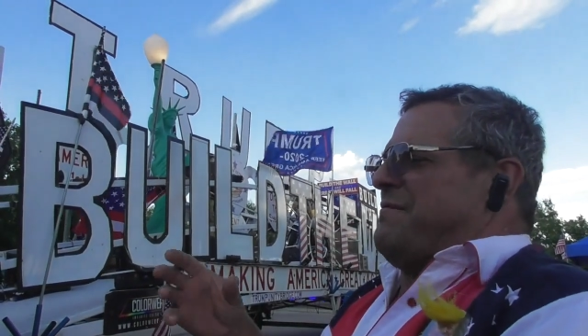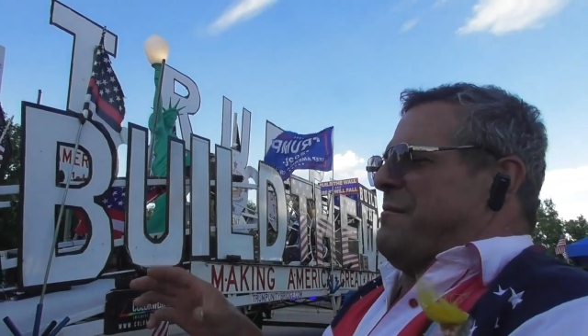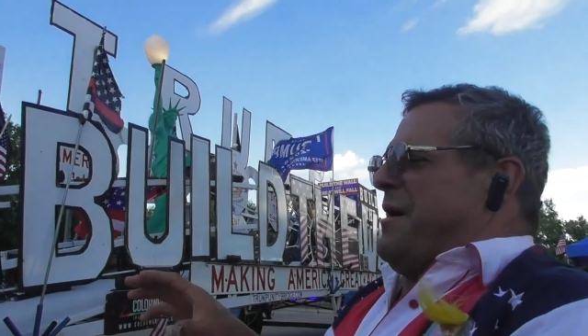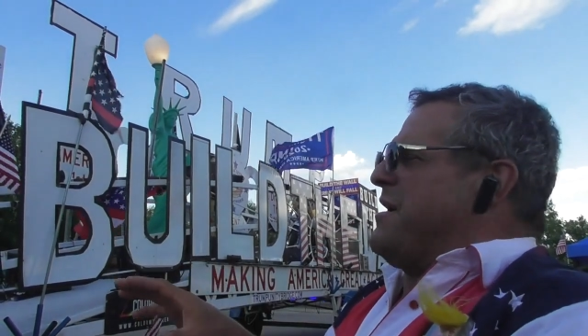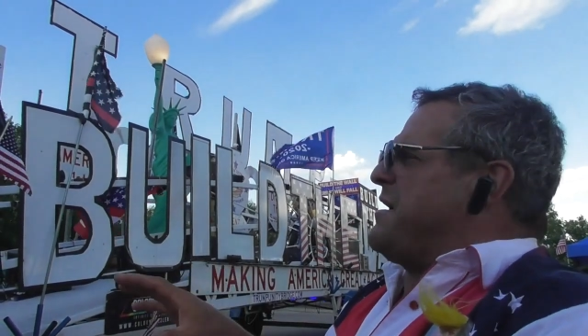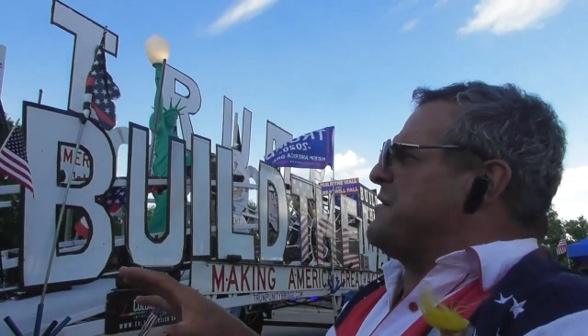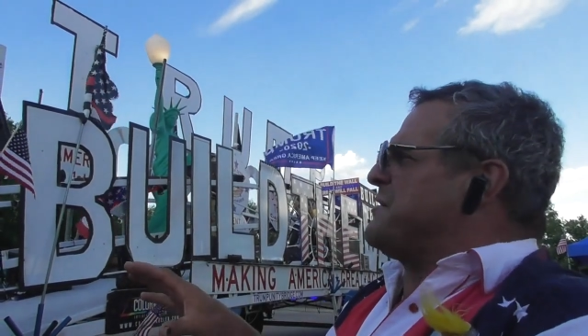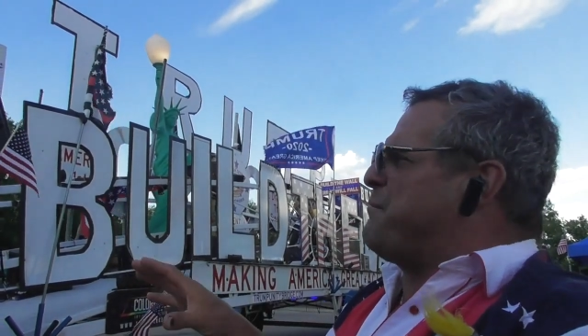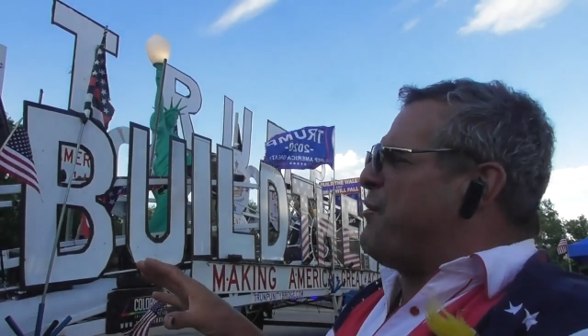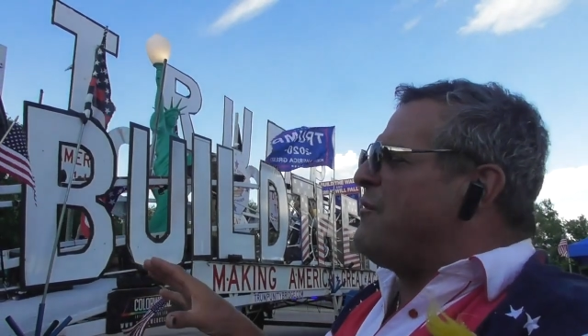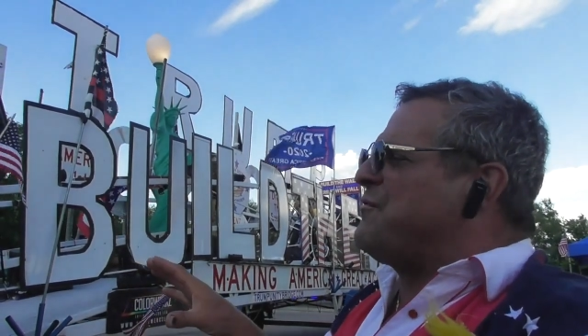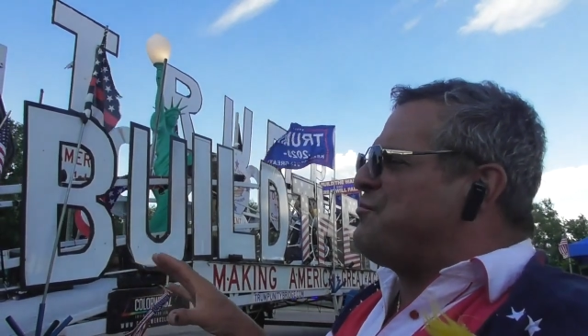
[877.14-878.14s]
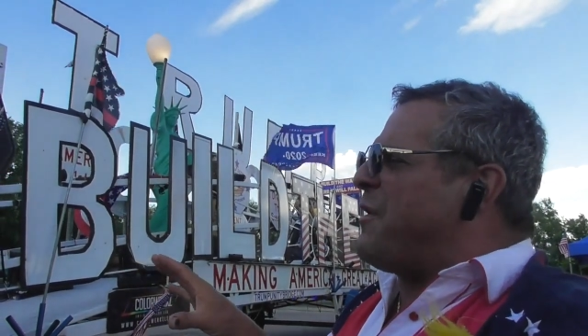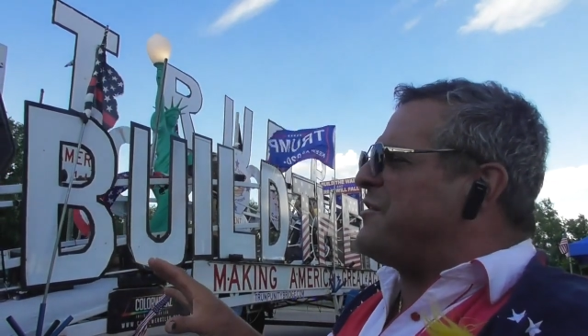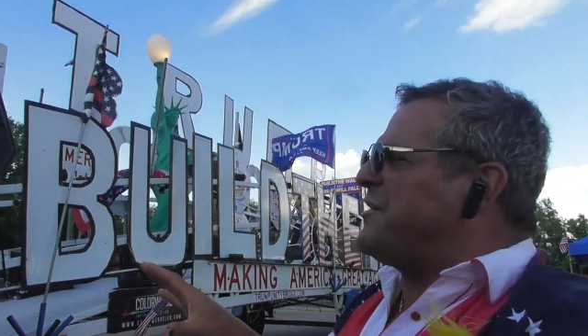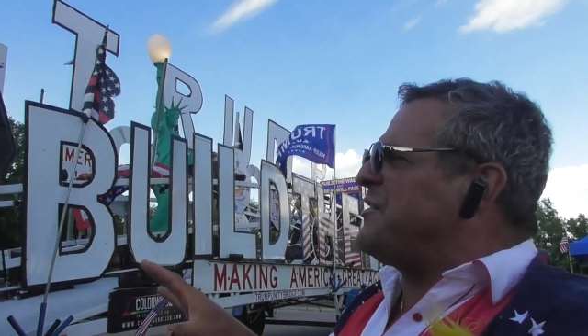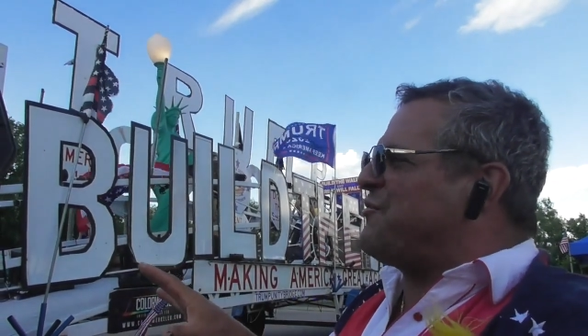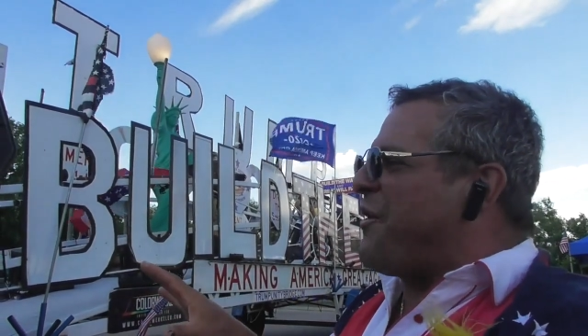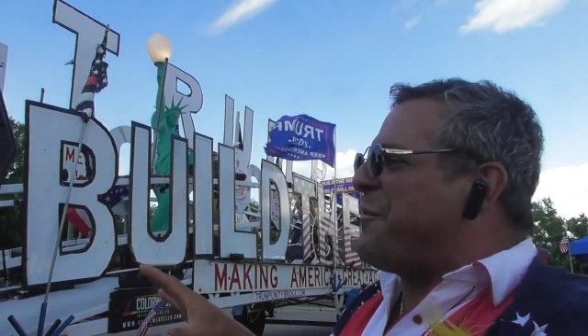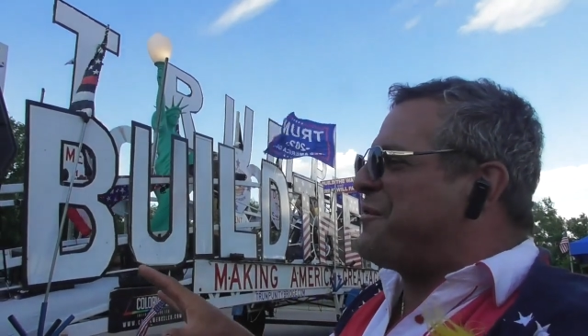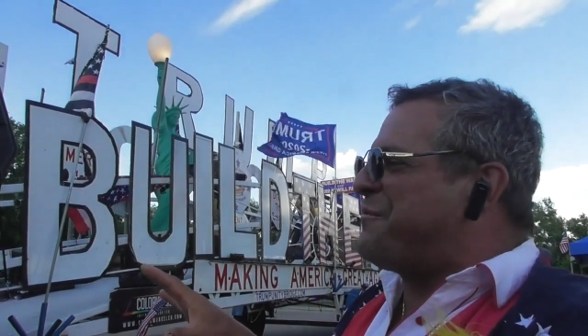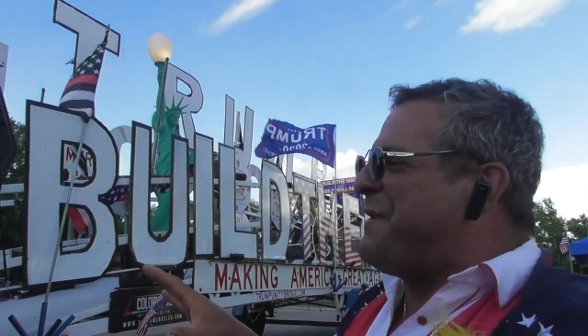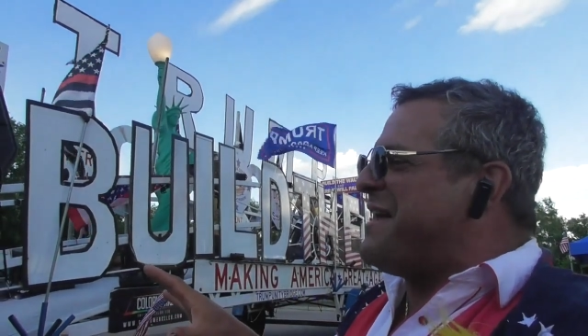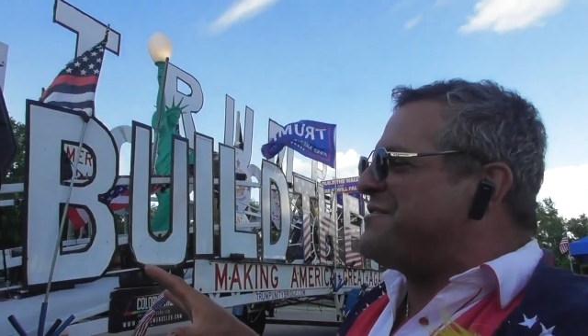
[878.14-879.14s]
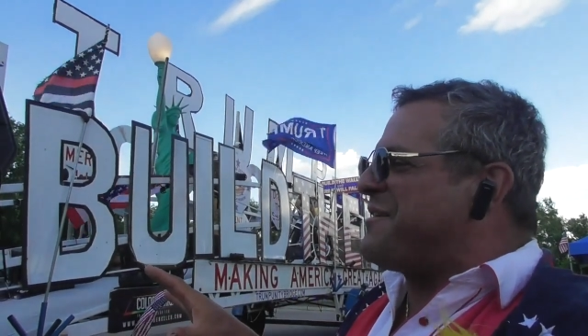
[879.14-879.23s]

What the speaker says: of Americans approved President Trump's speech.